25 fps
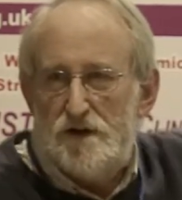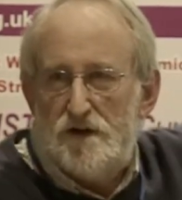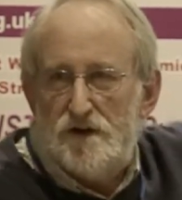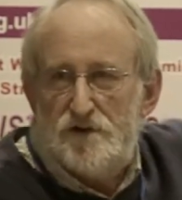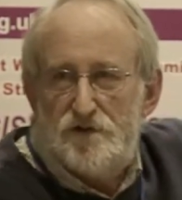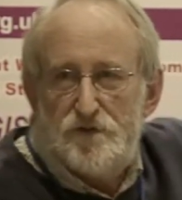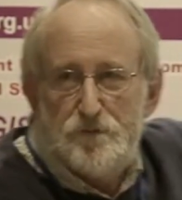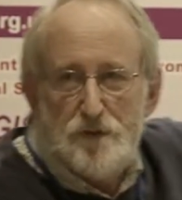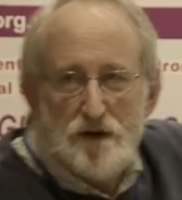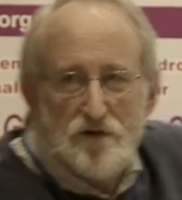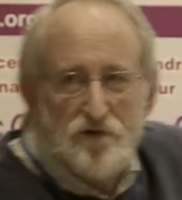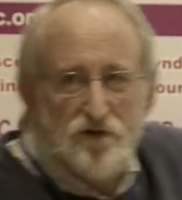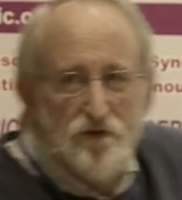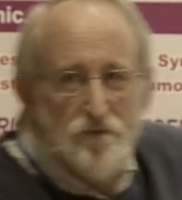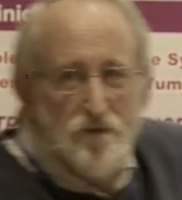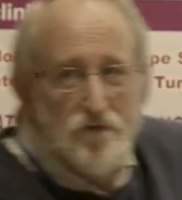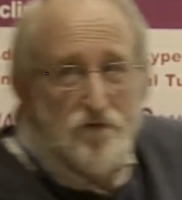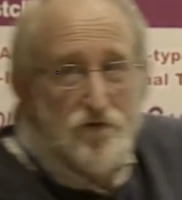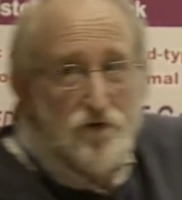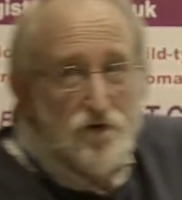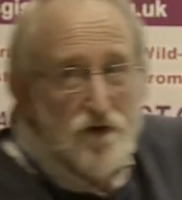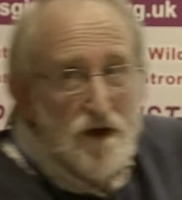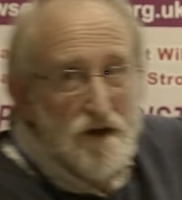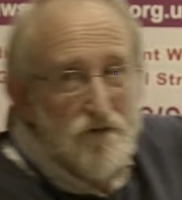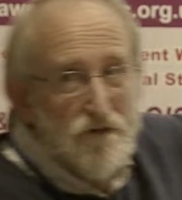spectrum of
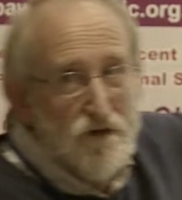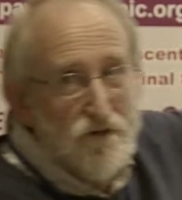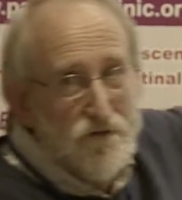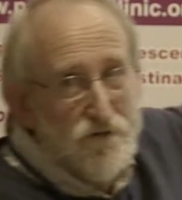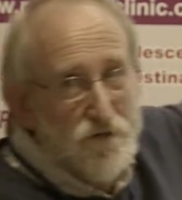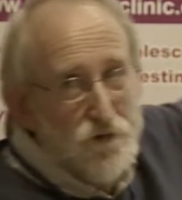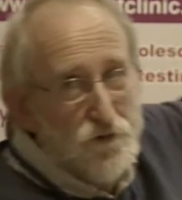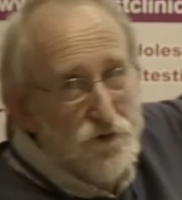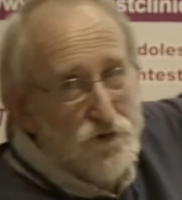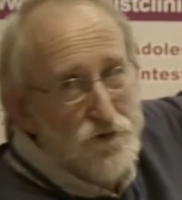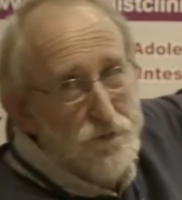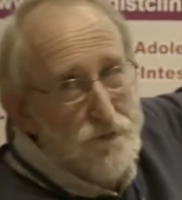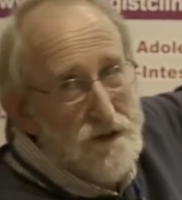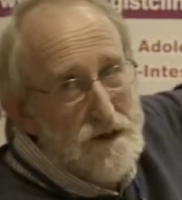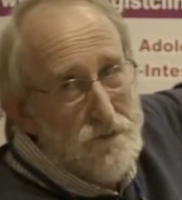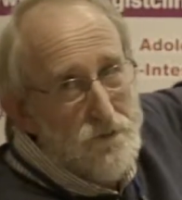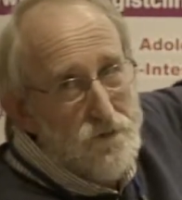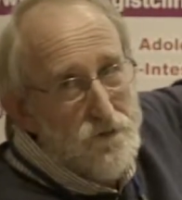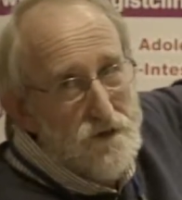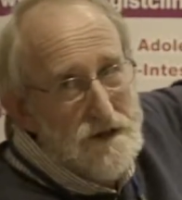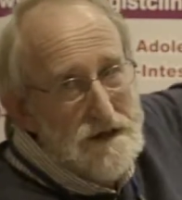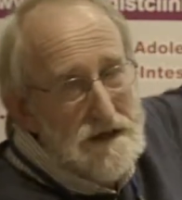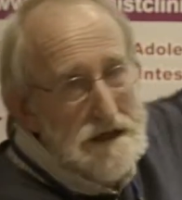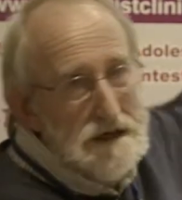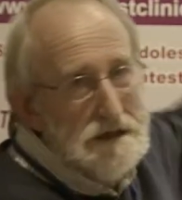driving force
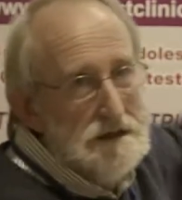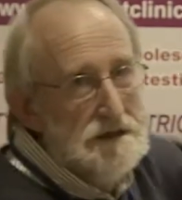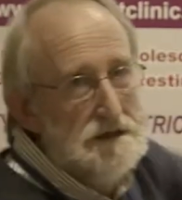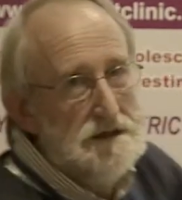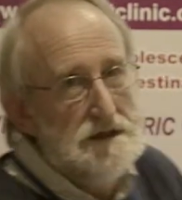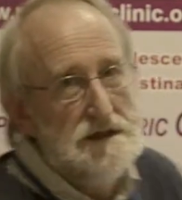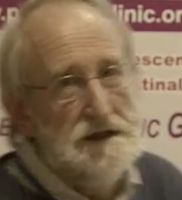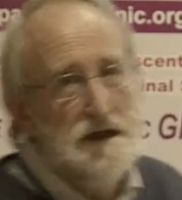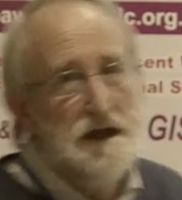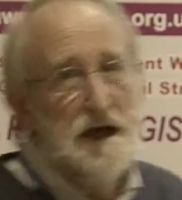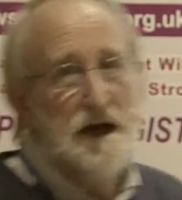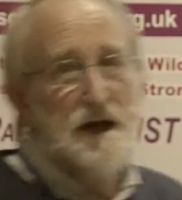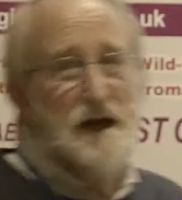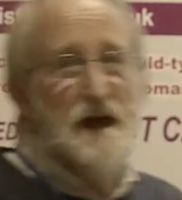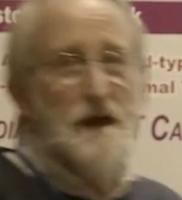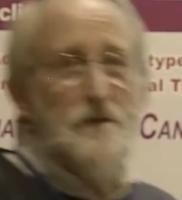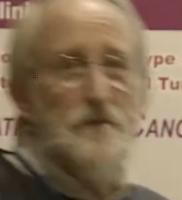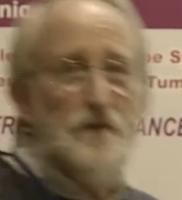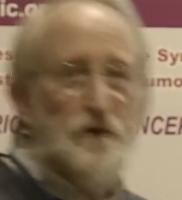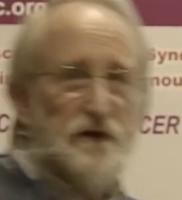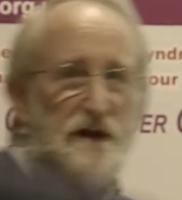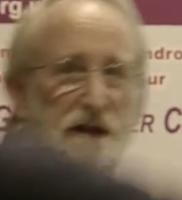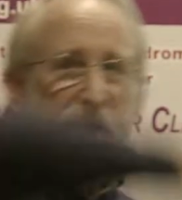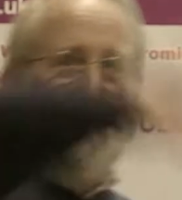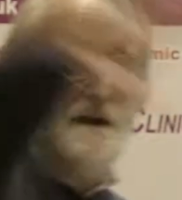people here. And I'm
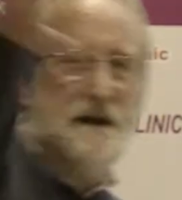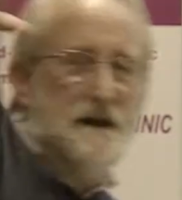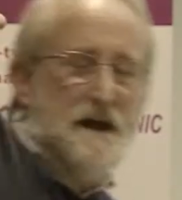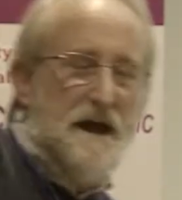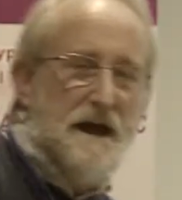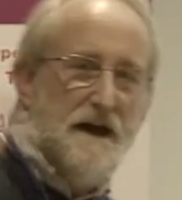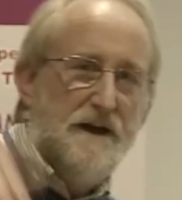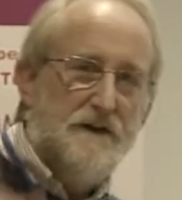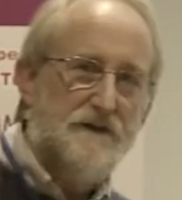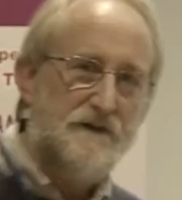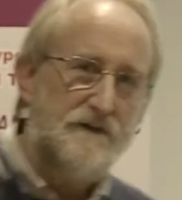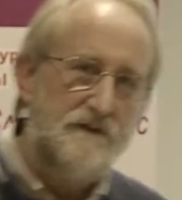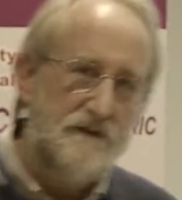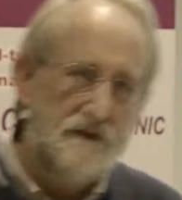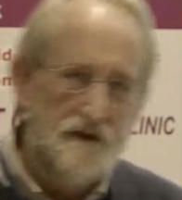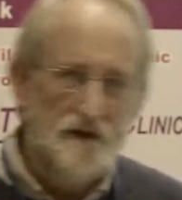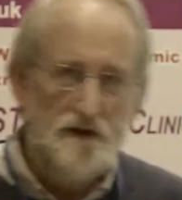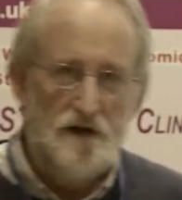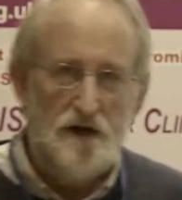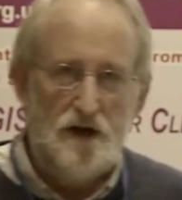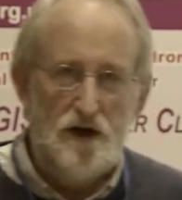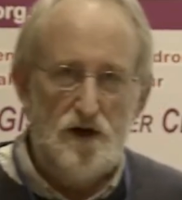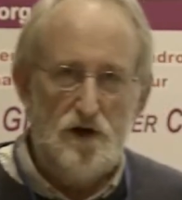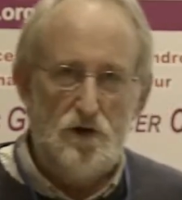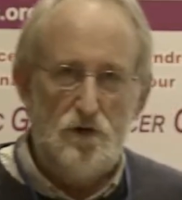looking at
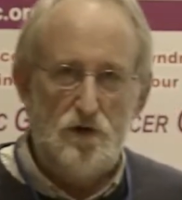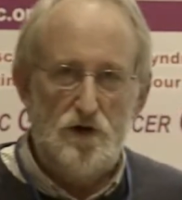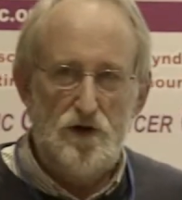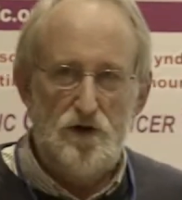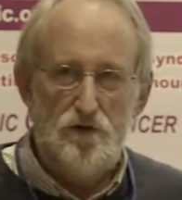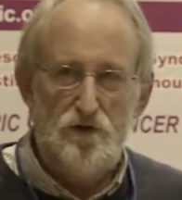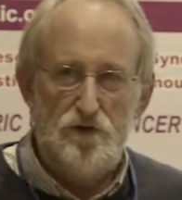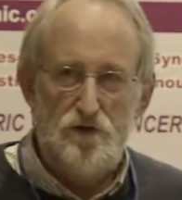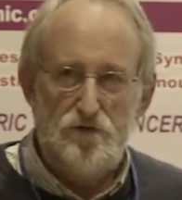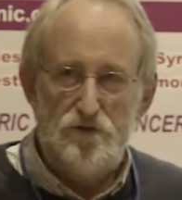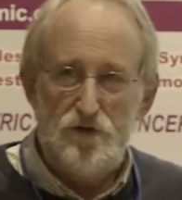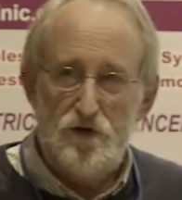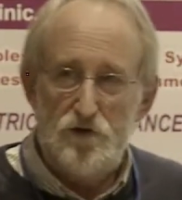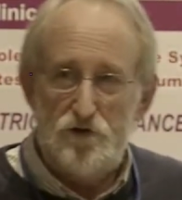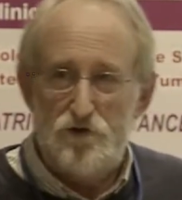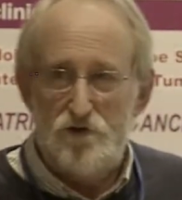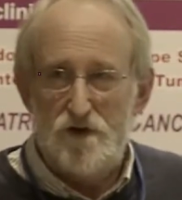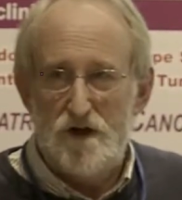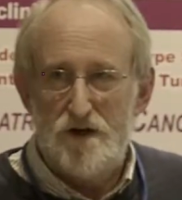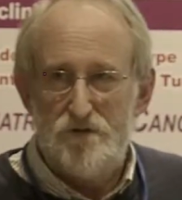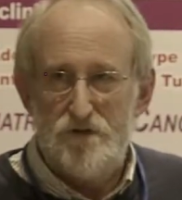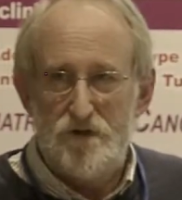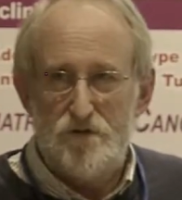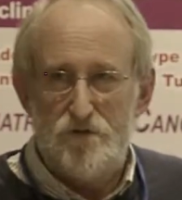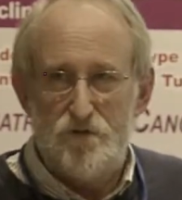a whole load of
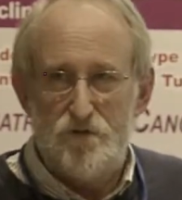driving